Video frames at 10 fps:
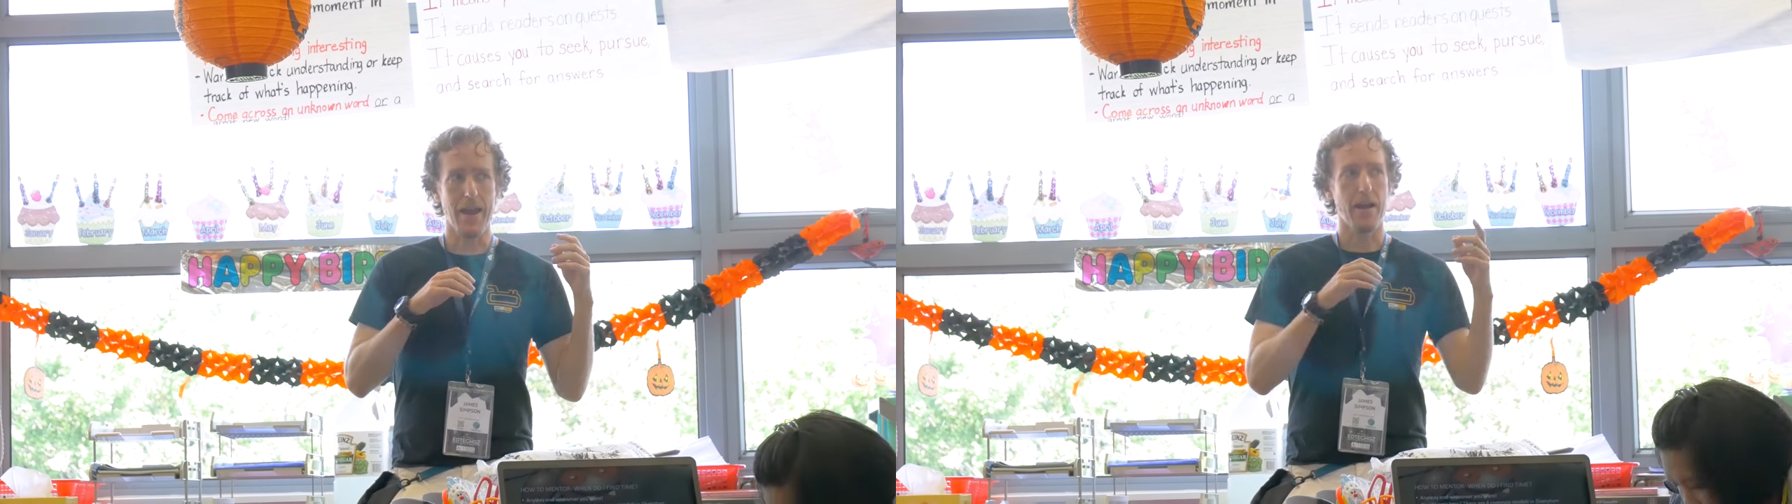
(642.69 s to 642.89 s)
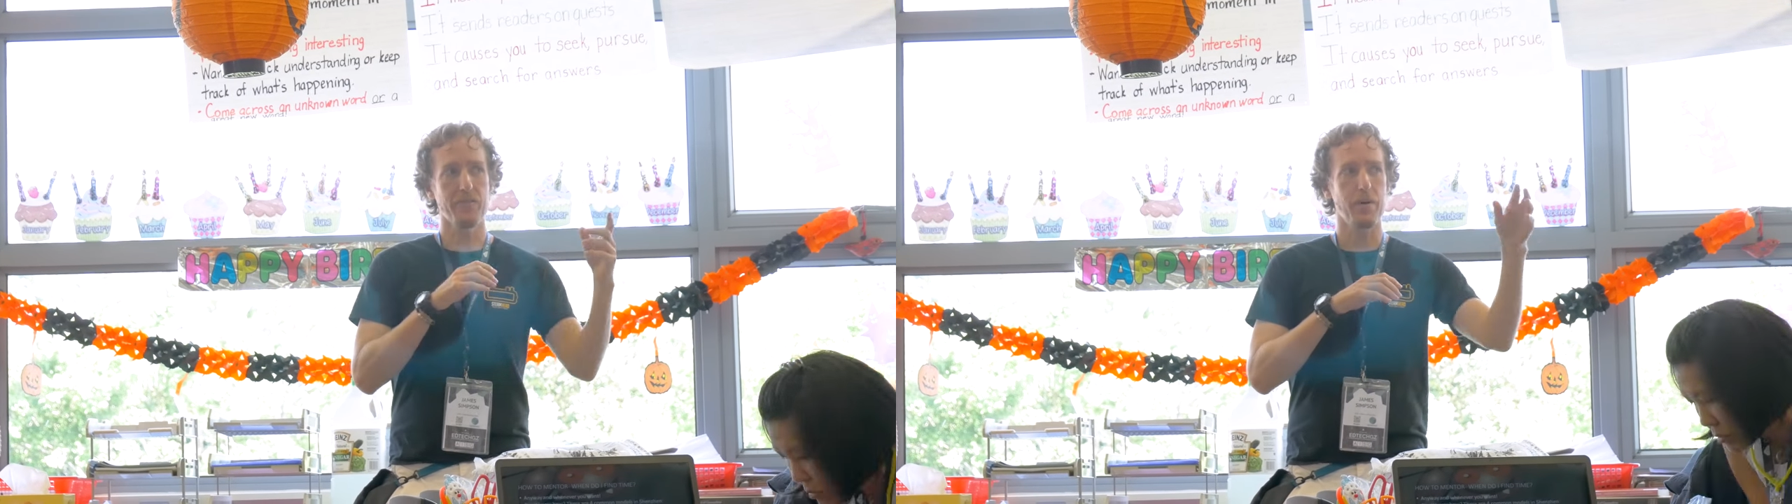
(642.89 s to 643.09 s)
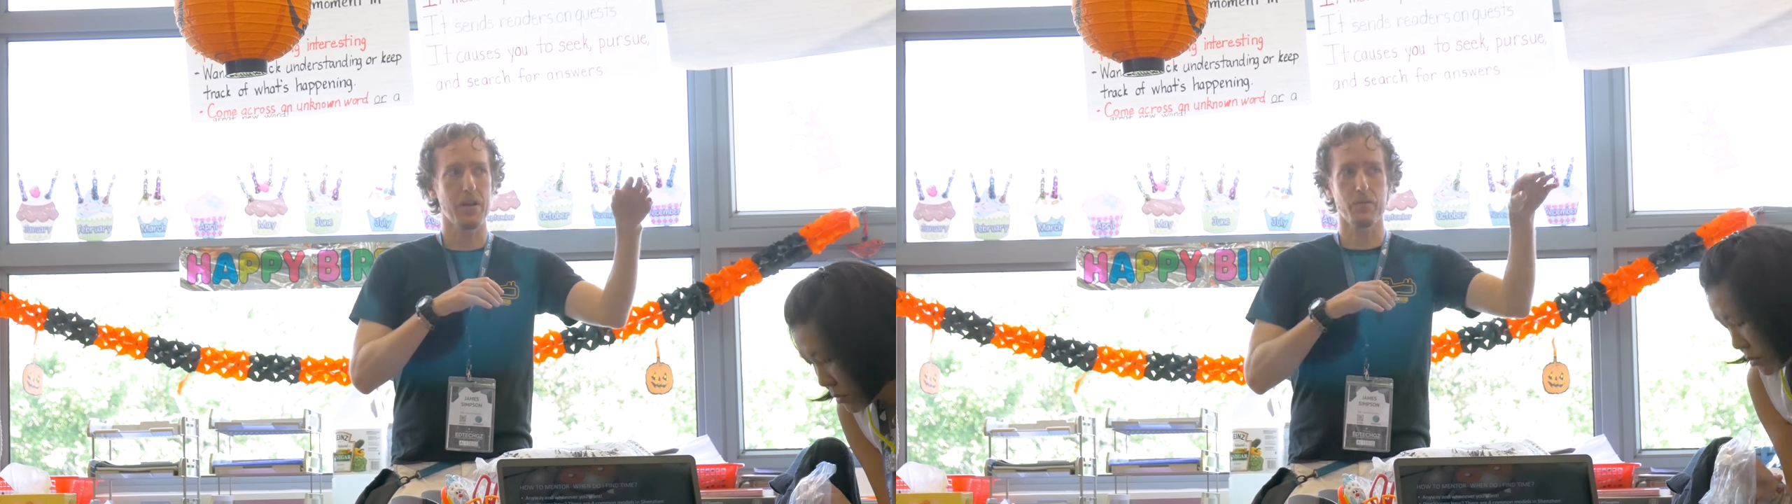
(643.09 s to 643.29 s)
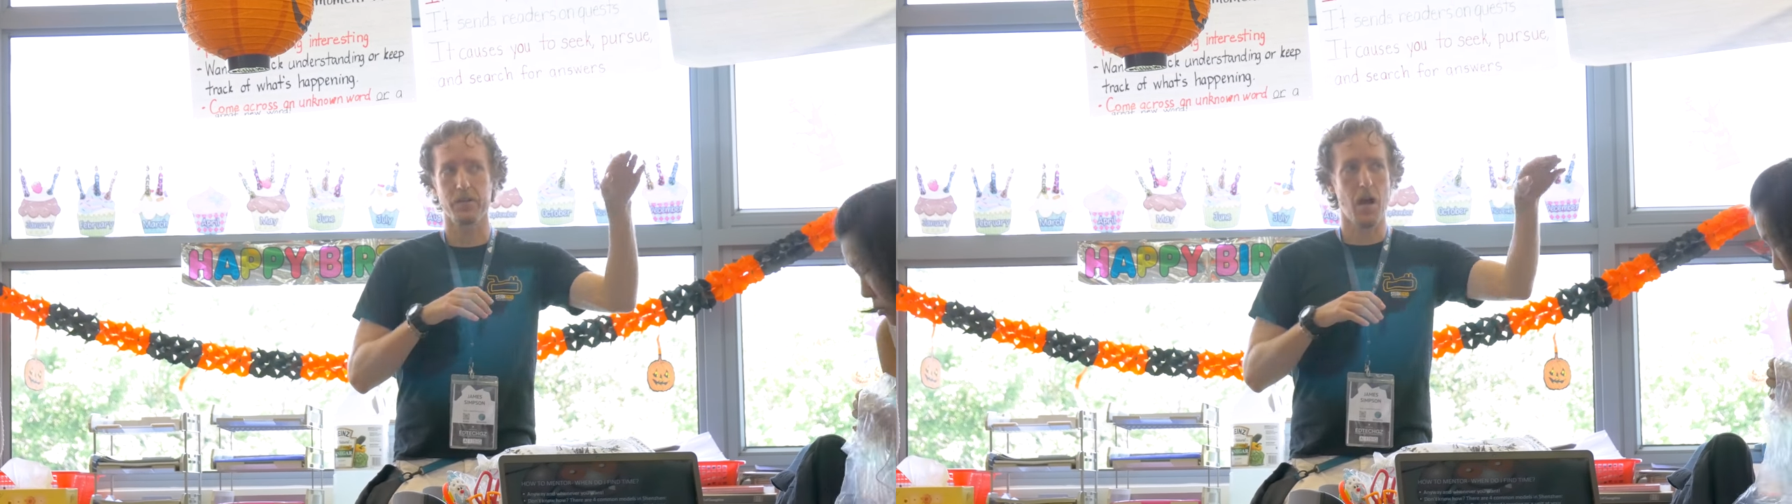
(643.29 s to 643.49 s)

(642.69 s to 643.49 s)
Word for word: everybody was